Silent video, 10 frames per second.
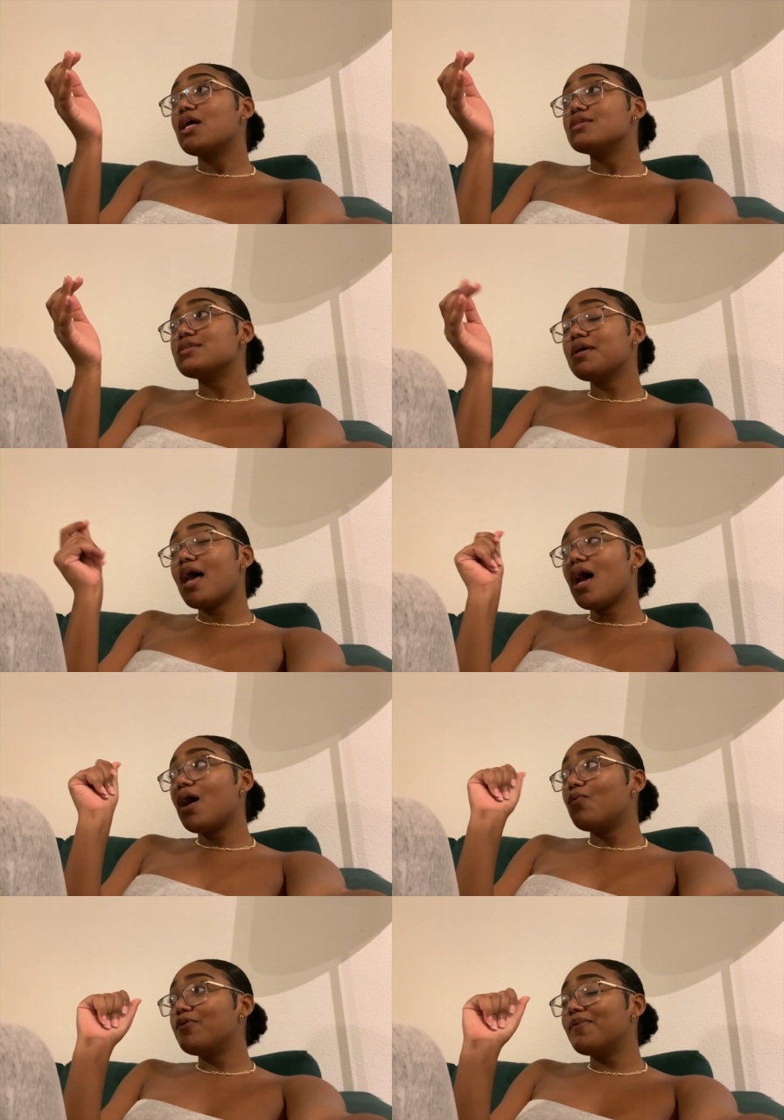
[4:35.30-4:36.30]
so
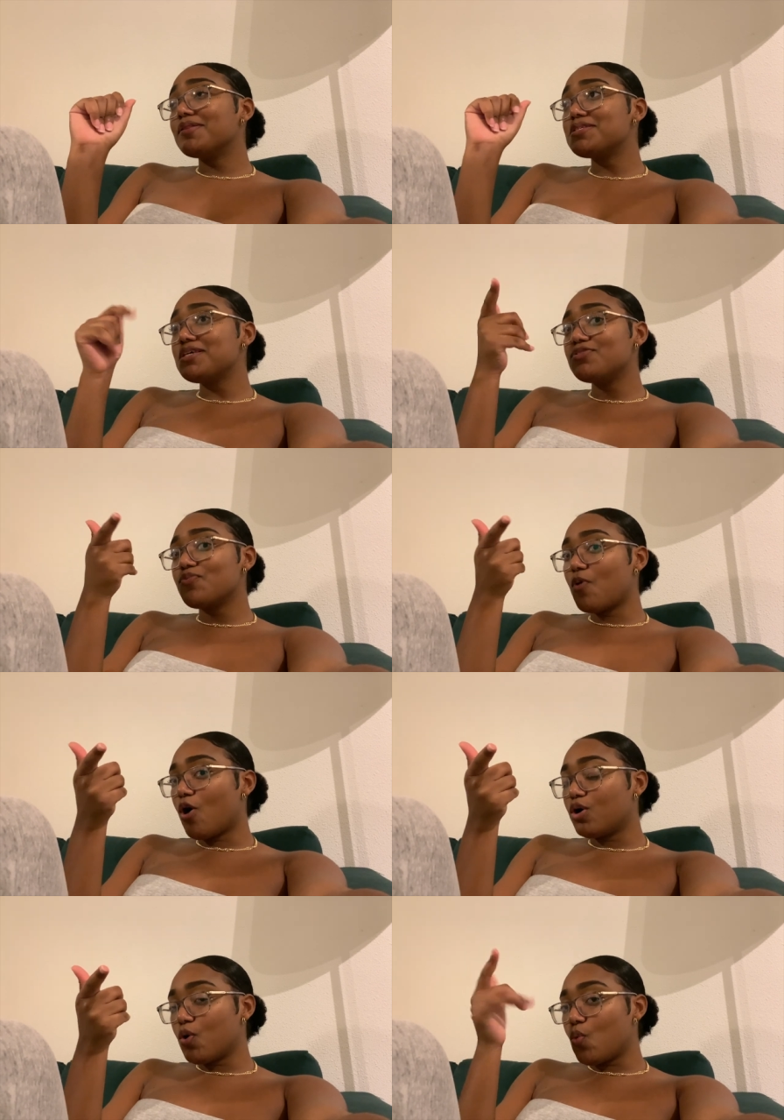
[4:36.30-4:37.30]
yeah we will see
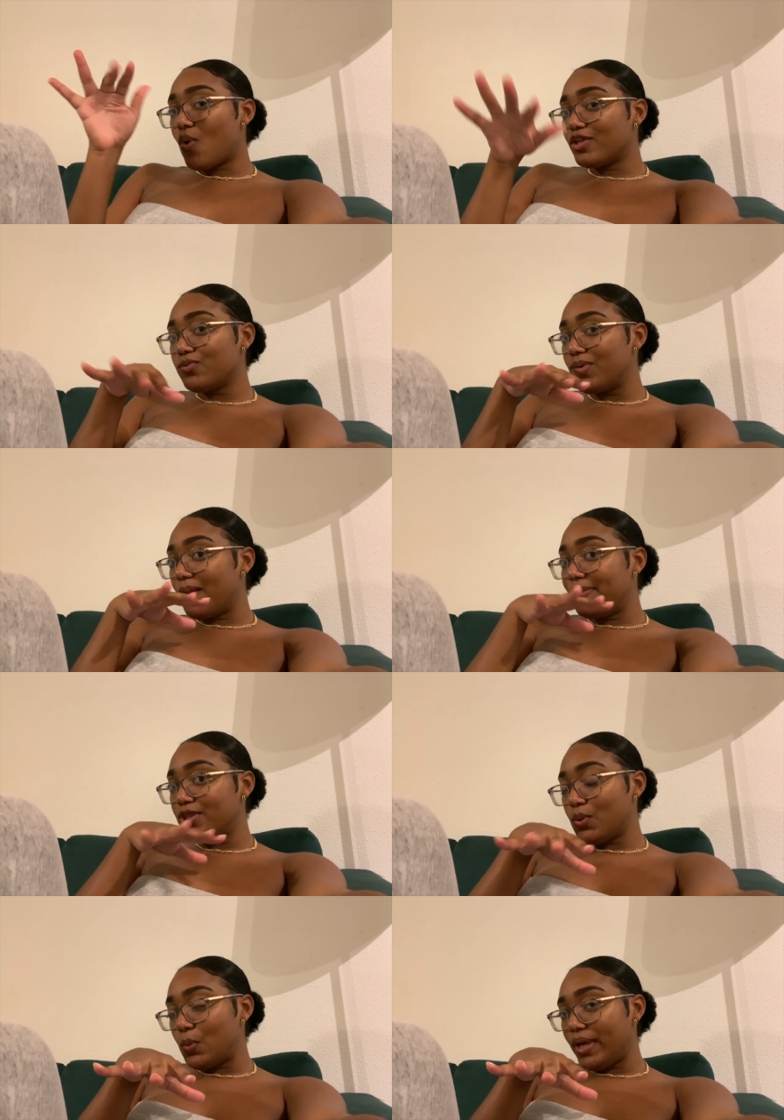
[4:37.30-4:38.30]
tomorrow what we will be
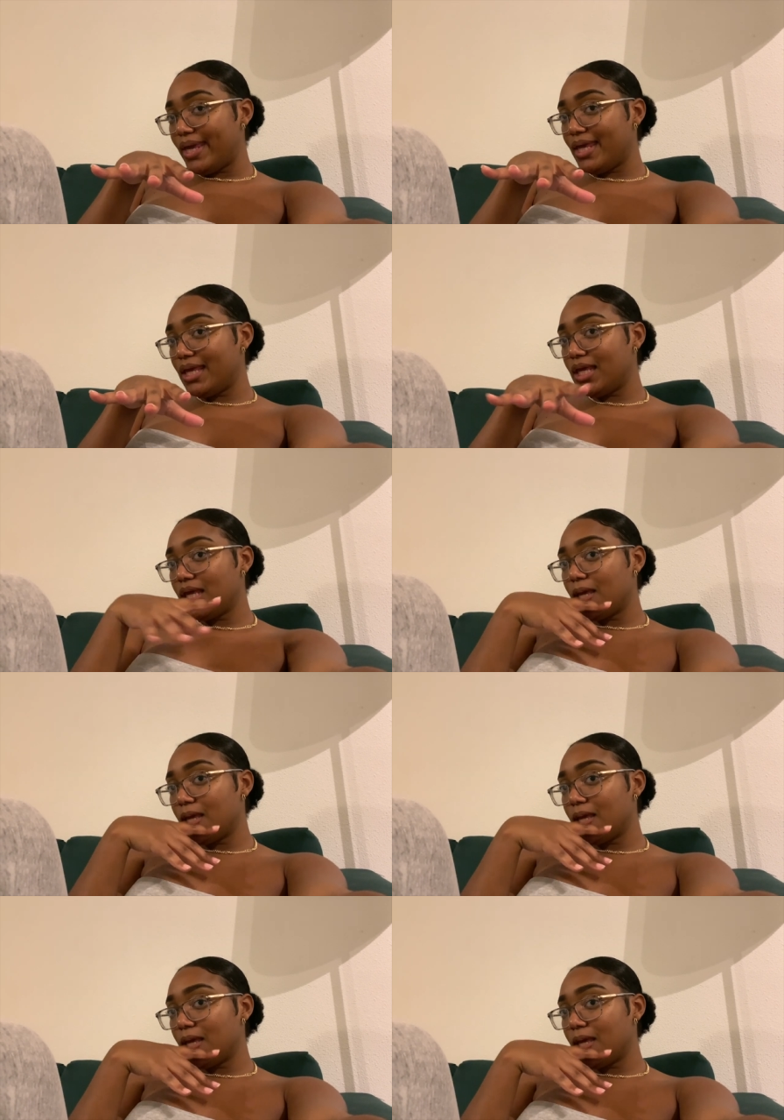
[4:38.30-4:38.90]
doing